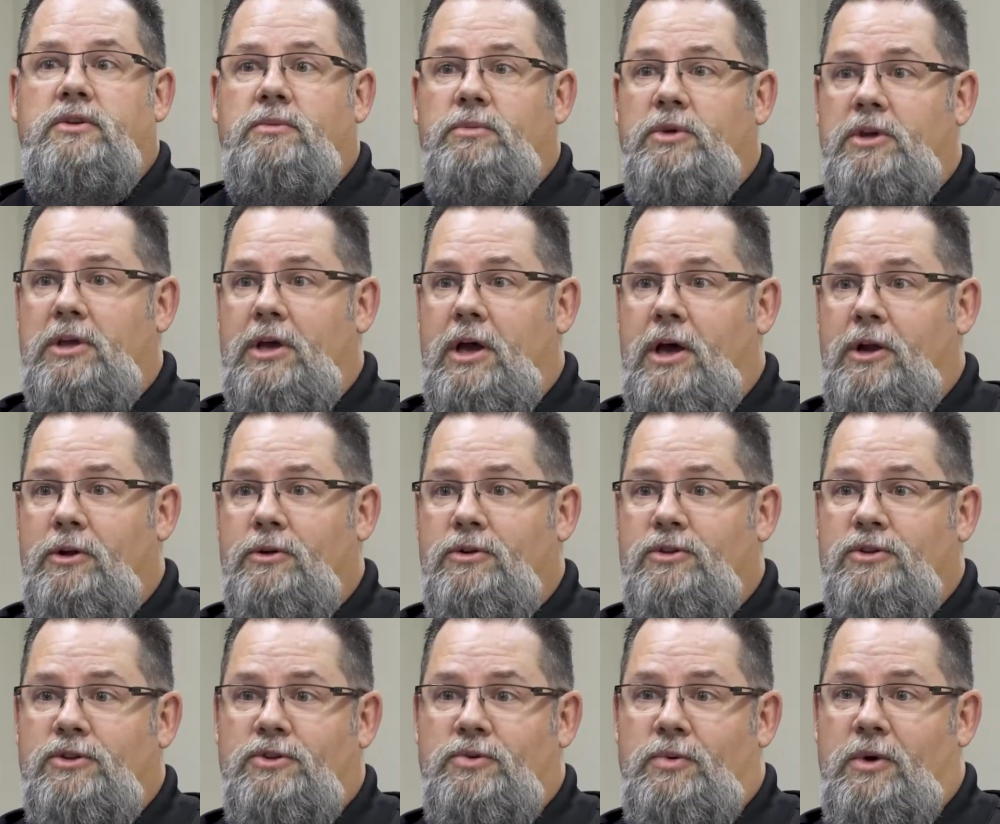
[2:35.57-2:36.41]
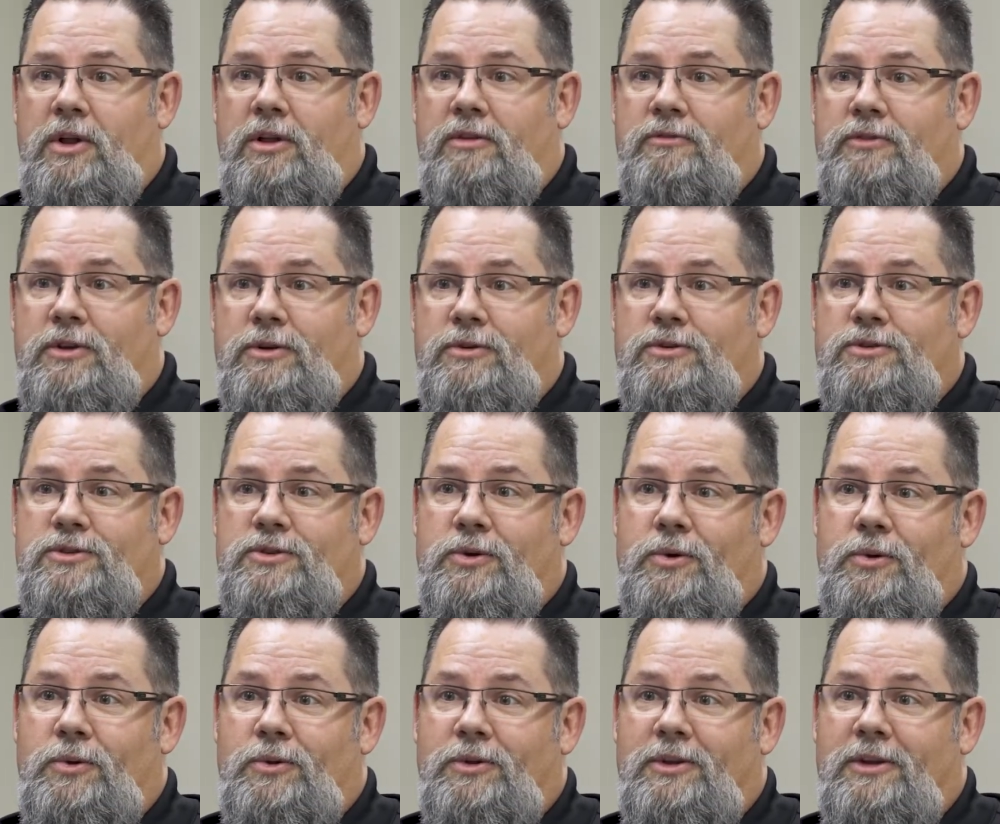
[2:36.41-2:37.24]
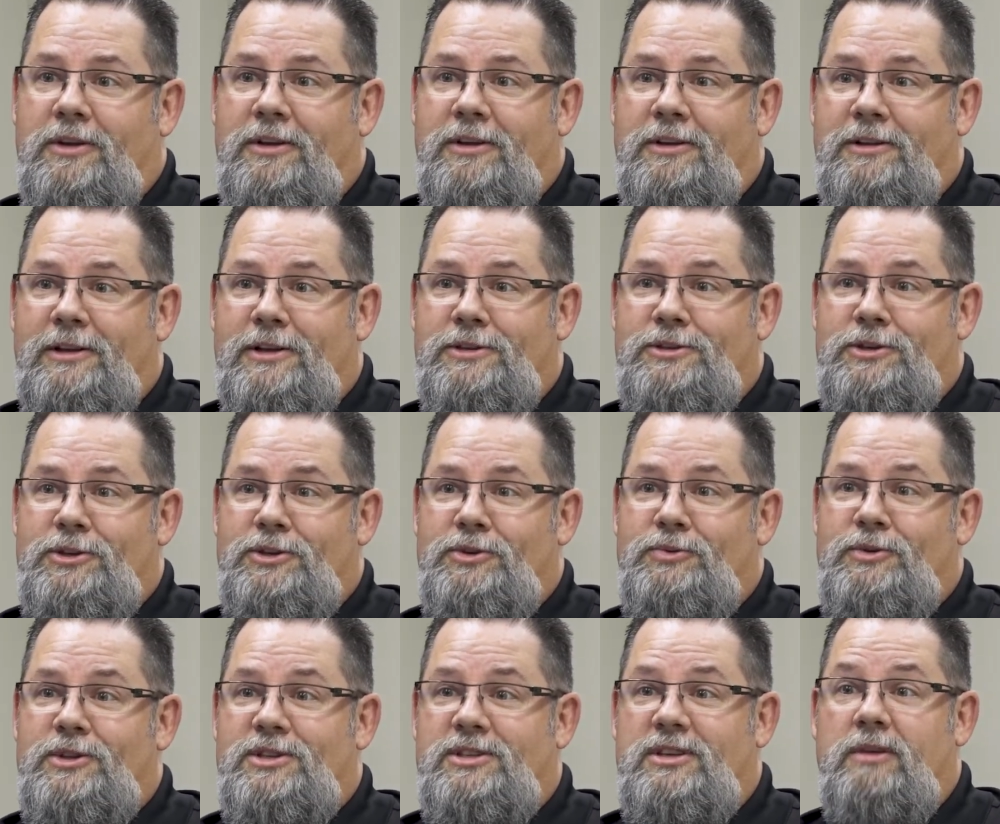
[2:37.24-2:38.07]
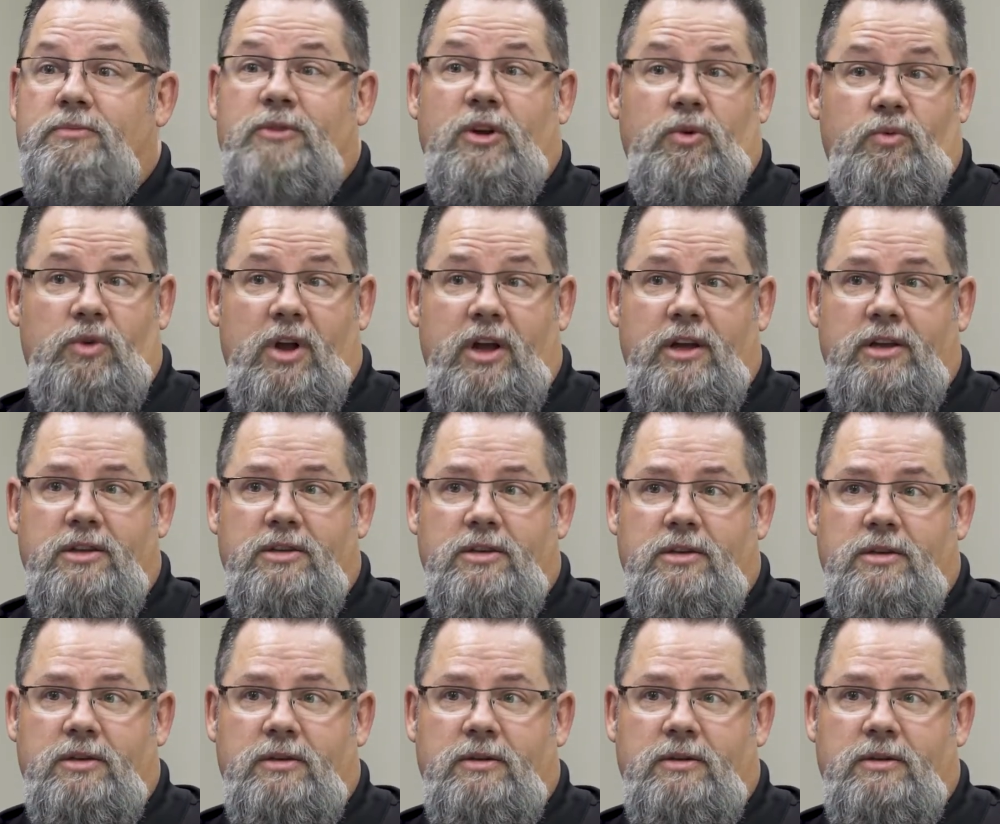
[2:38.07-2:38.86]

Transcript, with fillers: to be 112 years old unless you're doing something right.